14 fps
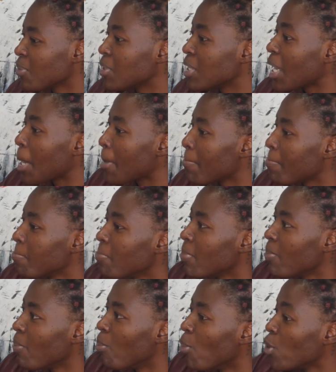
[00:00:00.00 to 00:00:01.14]
the
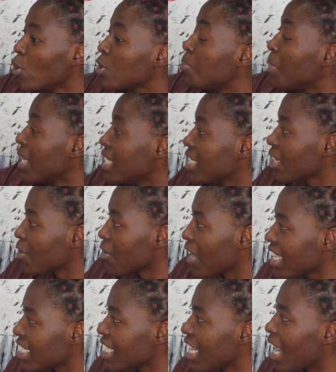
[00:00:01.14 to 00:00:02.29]
most basic
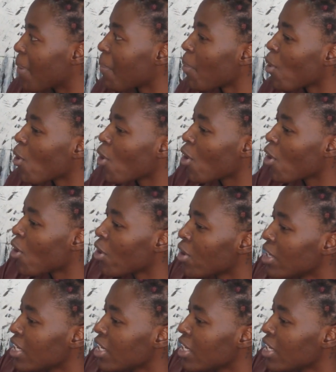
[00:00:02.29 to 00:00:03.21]
rights are more